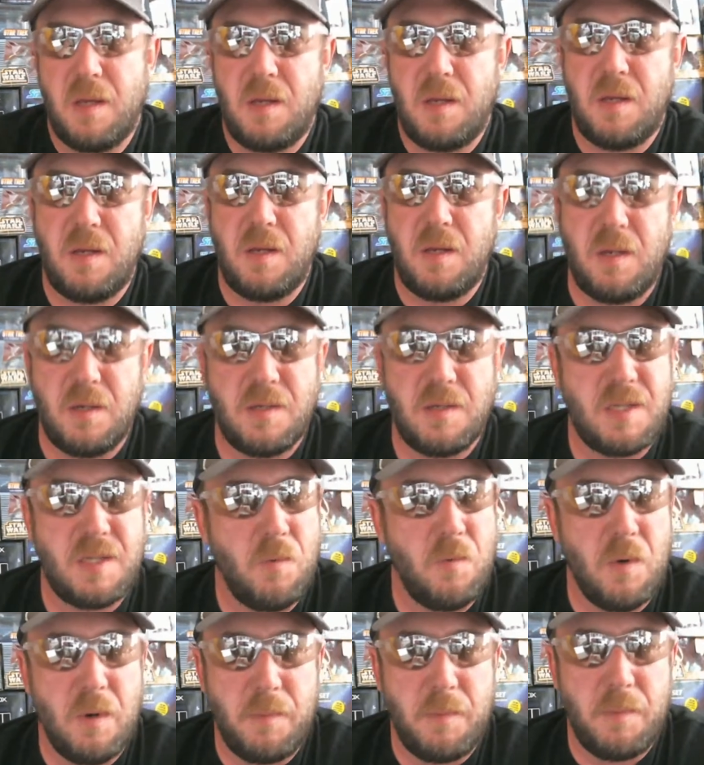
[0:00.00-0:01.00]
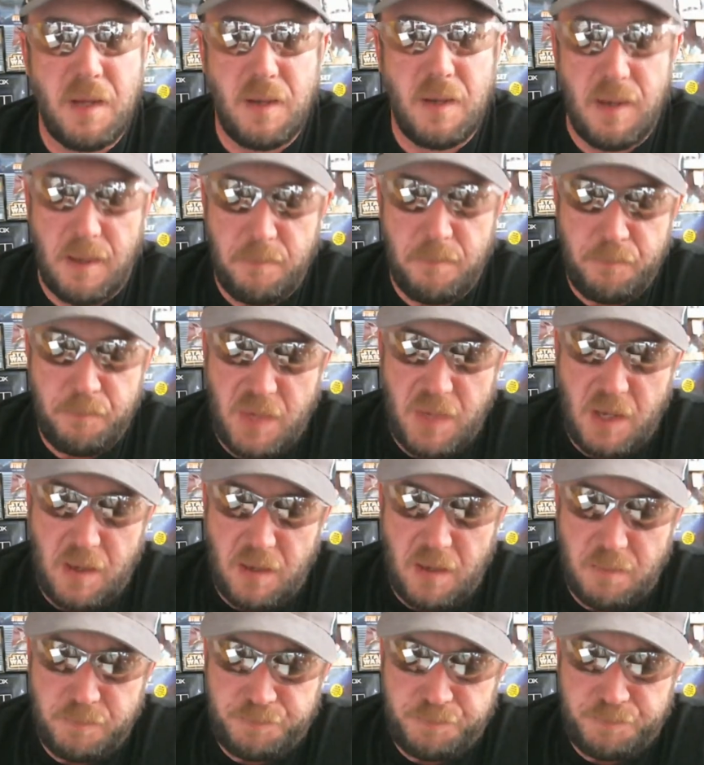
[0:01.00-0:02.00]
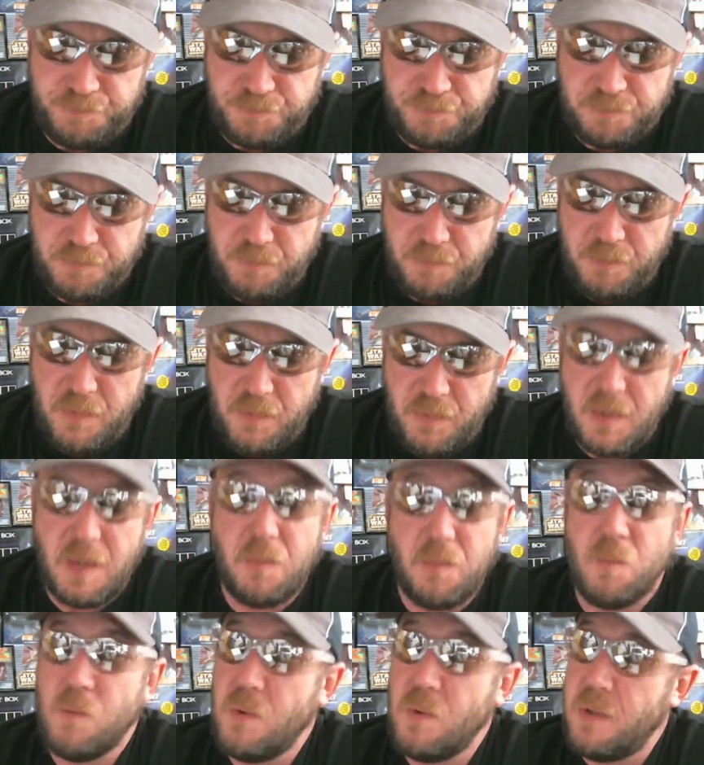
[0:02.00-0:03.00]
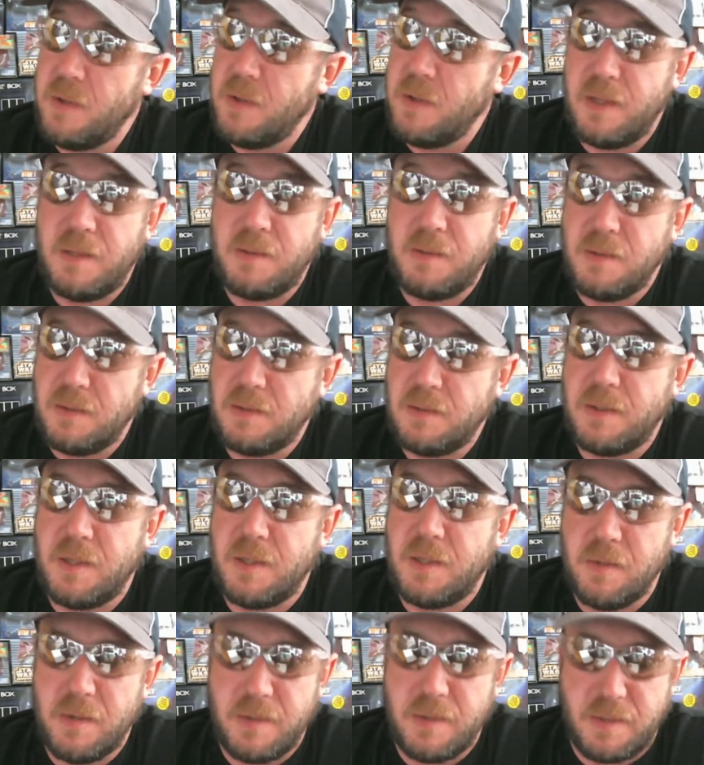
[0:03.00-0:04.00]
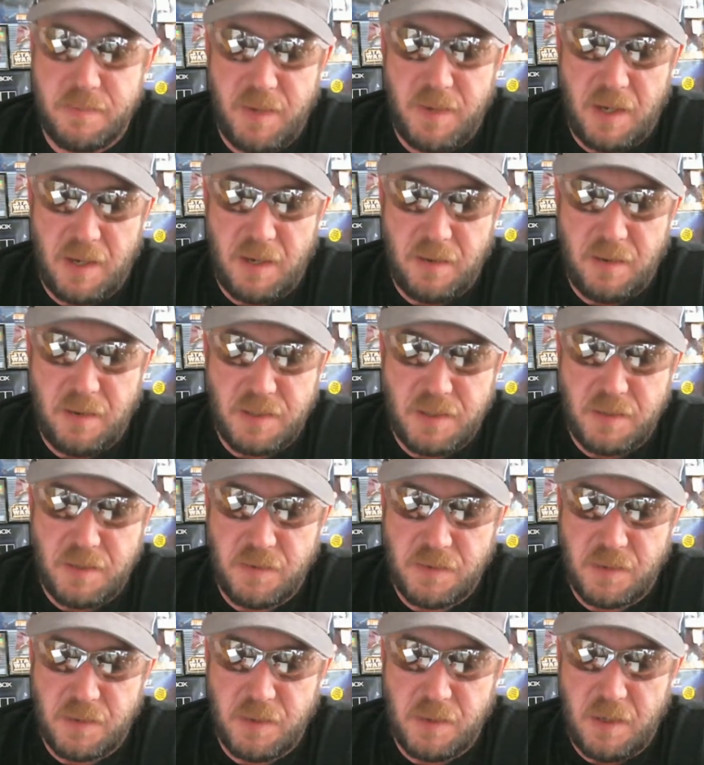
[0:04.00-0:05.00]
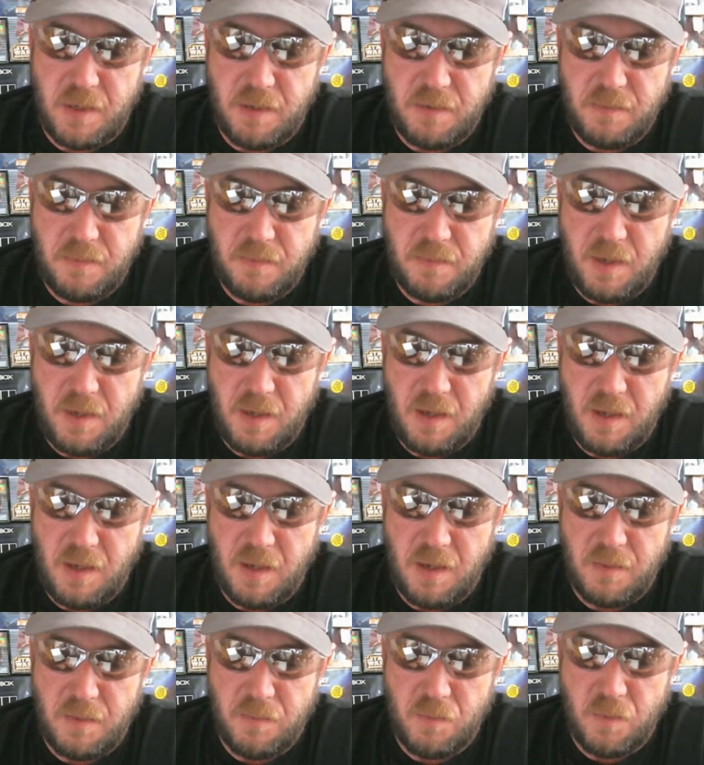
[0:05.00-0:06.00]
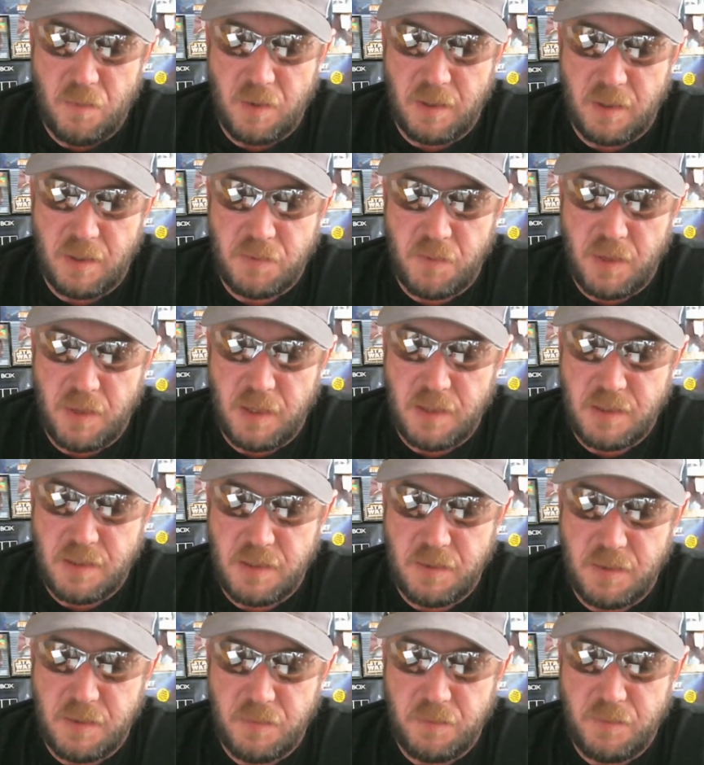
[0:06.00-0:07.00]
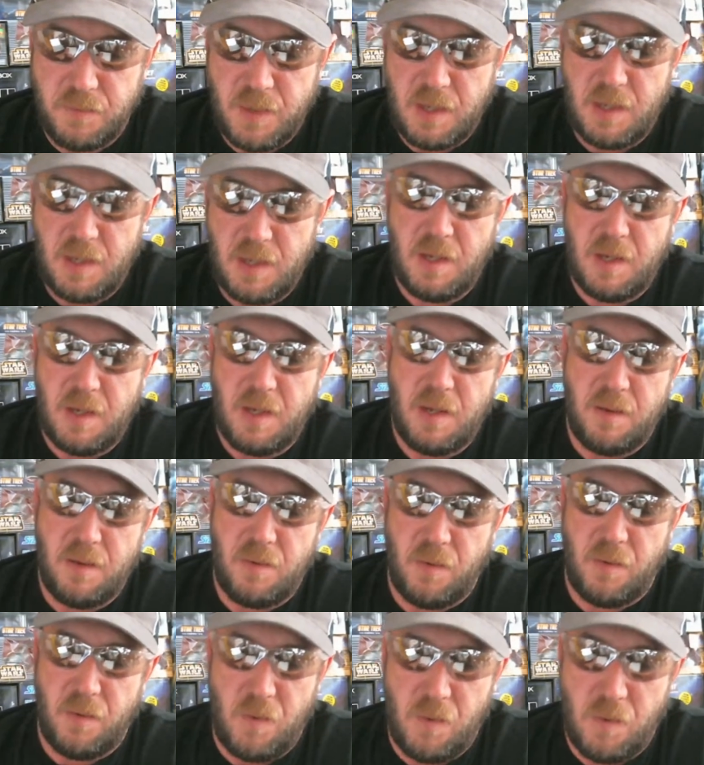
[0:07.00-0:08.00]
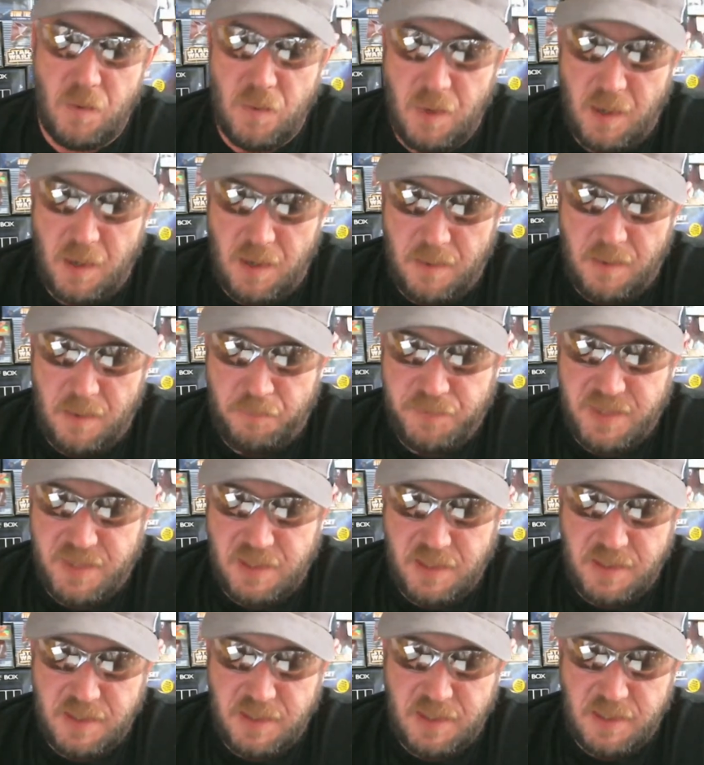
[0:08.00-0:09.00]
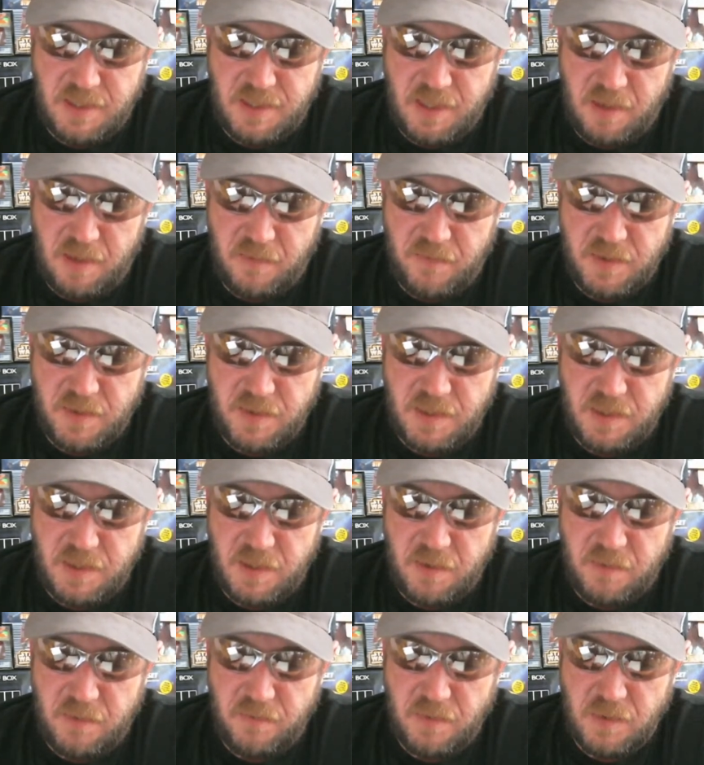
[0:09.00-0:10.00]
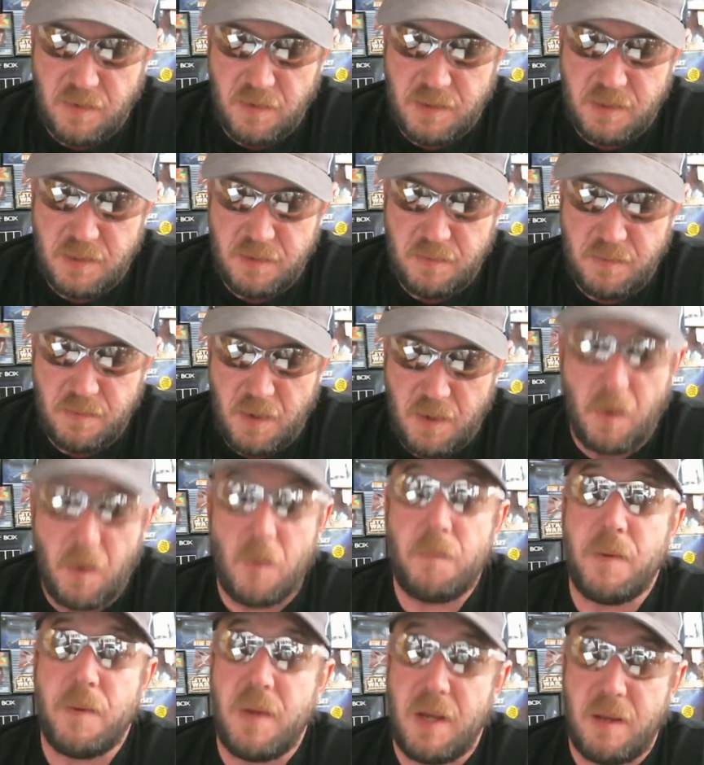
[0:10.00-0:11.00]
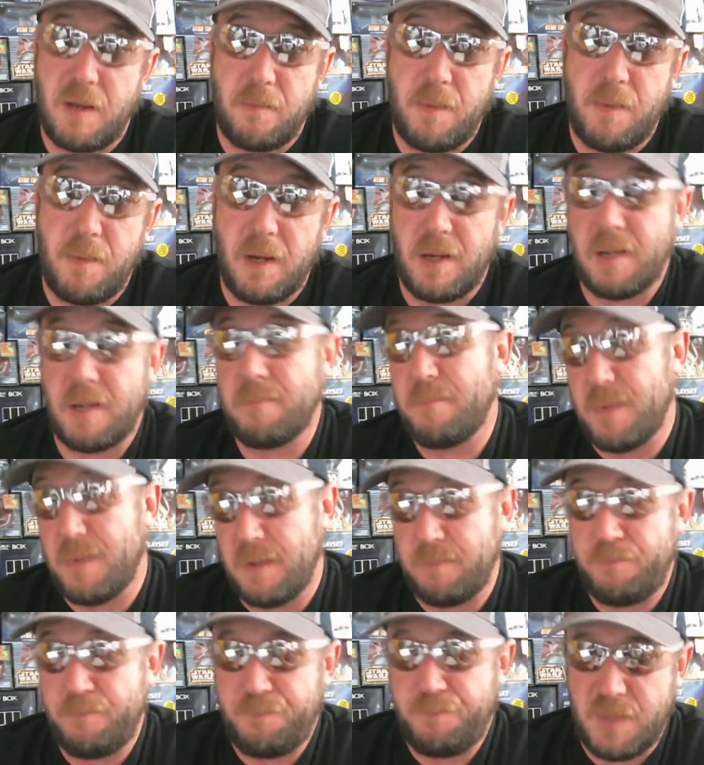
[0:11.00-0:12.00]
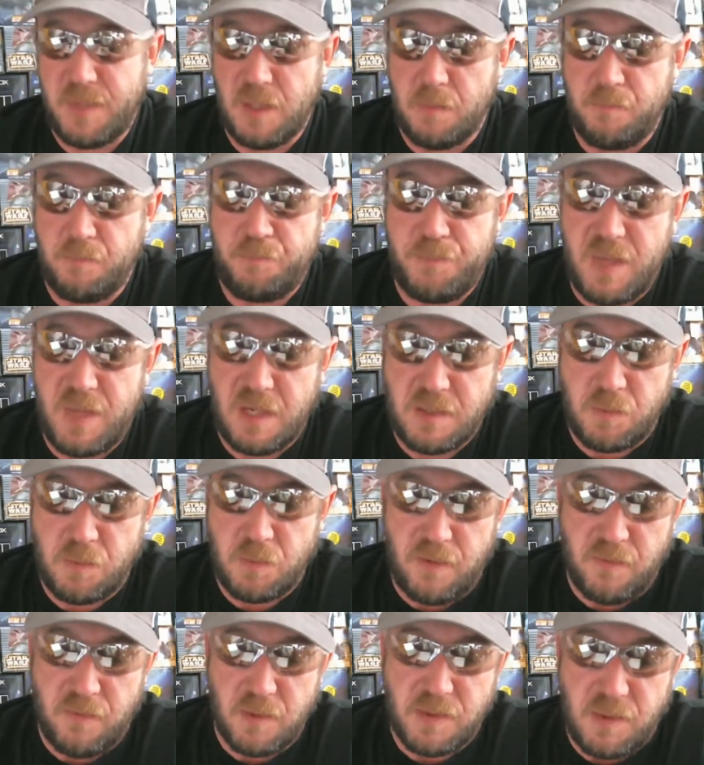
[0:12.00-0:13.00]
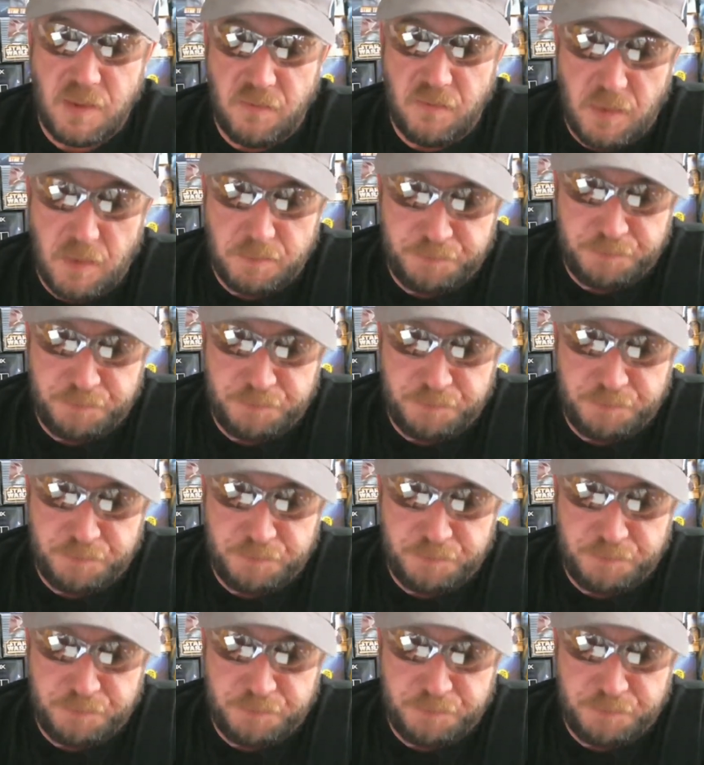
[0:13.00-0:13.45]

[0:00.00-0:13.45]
you see where I'm getting at. Really curious about how this show is going to work its way into the whole DC television universe. I'm hoping they combine it, but that's what I've heard so far.